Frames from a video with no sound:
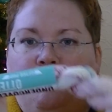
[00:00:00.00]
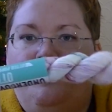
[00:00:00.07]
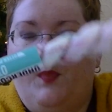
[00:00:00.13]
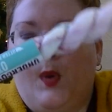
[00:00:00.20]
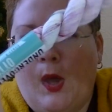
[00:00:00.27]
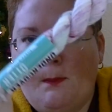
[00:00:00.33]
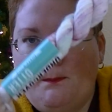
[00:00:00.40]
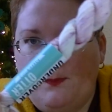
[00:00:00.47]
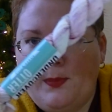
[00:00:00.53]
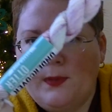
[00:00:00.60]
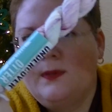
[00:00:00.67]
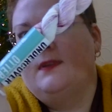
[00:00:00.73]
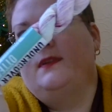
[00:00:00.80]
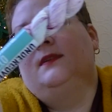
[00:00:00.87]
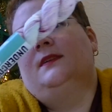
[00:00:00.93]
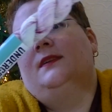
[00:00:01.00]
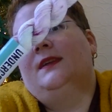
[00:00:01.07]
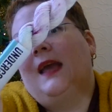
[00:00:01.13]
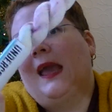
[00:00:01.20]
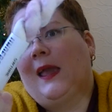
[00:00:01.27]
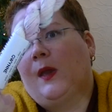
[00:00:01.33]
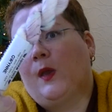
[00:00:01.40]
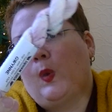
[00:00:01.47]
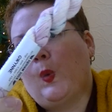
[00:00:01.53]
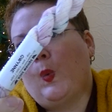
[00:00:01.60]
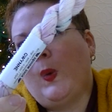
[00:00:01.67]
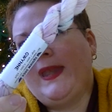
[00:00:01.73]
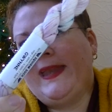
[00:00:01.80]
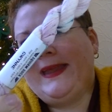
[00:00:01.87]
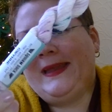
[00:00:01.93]
Pup
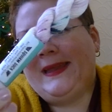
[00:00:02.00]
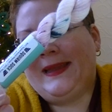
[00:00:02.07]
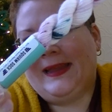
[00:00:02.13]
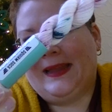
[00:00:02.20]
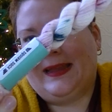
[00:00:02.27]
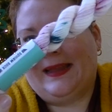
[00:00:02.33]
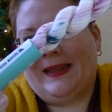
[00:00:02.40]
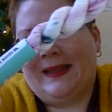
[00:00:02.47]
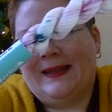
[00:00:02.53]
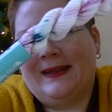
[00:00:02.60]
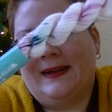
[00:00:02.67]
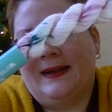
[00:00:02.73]
Gwynnie